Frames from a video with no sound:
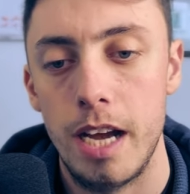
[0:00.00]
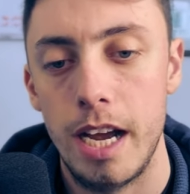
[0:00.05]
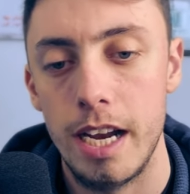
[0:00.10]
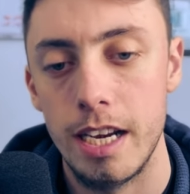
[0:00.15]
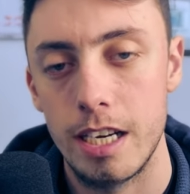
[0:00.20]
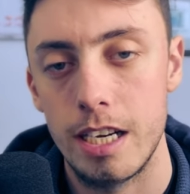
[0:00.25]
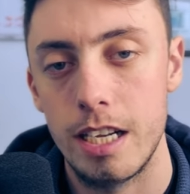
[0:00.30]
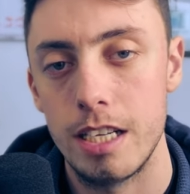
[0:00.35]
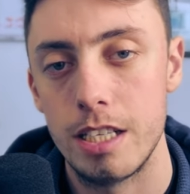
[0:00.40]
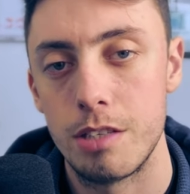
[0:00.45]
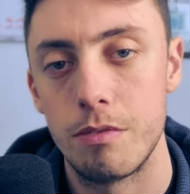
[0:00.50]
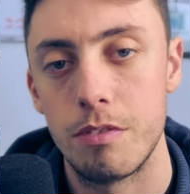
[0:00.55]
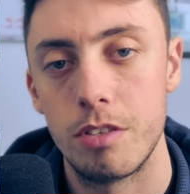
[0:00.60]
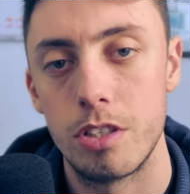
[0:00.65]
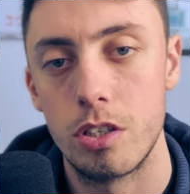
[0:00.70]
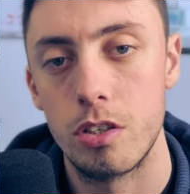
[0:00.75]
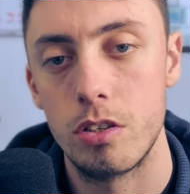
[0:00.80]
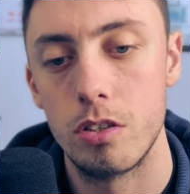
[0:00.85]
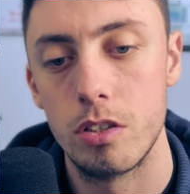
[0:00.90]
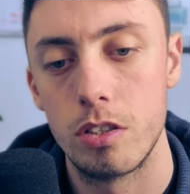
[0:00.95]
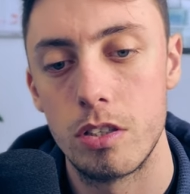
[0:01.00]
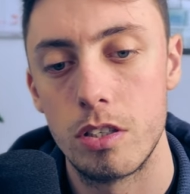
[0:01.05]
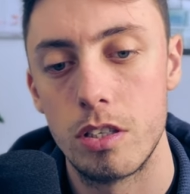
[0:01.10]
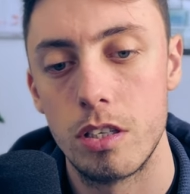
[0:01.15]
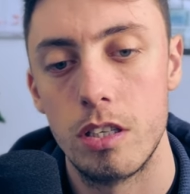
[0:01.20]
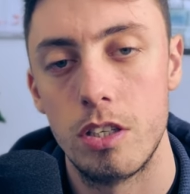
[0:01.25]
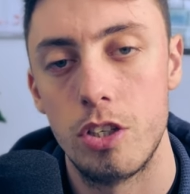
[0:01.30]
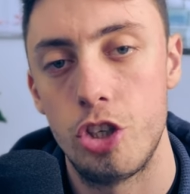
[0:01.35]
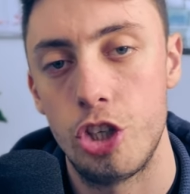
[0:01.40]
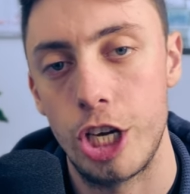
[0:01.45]
Analyze the results.
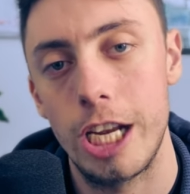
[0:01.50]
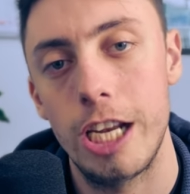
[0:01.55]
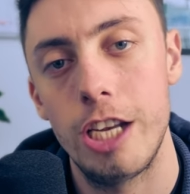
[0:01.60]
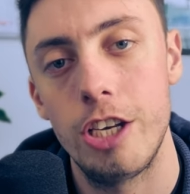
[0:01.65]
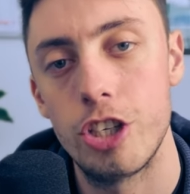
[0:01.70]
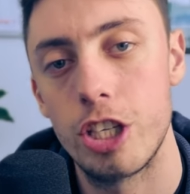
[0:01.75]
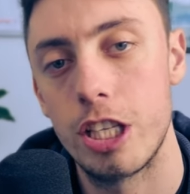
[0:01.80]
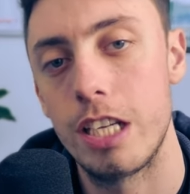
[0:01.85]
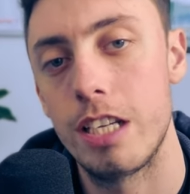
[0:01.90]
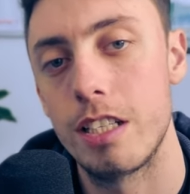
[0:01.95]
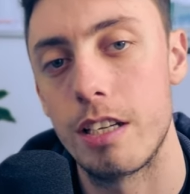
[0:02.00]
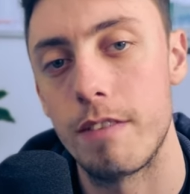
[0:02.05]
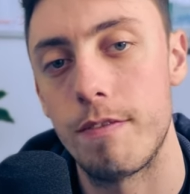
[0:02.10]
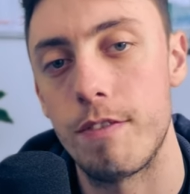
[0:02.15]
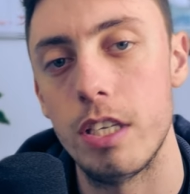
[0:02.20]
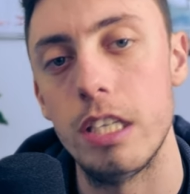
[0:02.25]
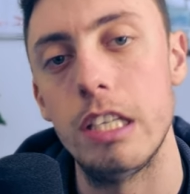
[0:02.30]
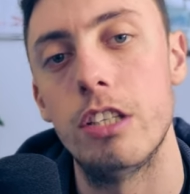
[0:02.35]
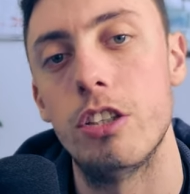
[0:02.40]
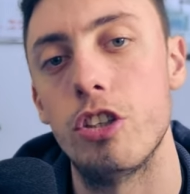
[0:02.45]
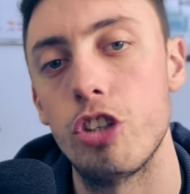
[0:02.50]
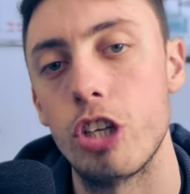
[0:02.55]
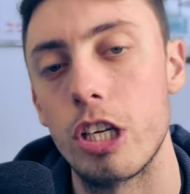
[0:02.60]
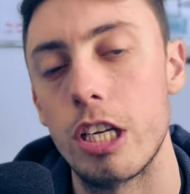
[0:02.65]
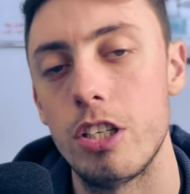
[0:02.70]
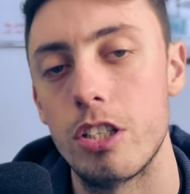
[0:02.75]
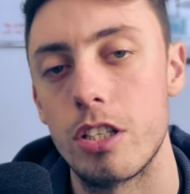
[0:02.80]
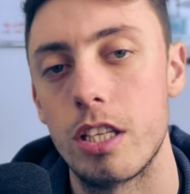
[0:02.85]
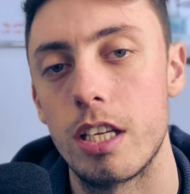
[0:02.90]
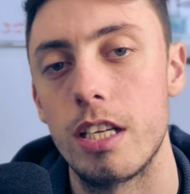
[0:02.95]
Change things if you need to
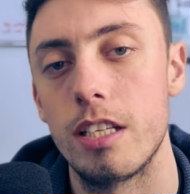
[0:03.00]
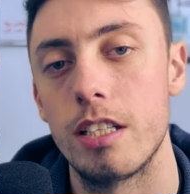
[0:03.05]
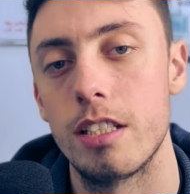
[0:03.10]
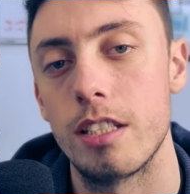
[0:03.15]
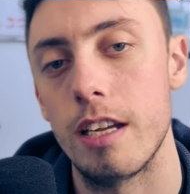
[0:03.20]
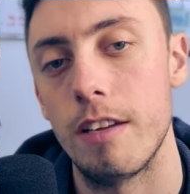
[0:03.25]
change things.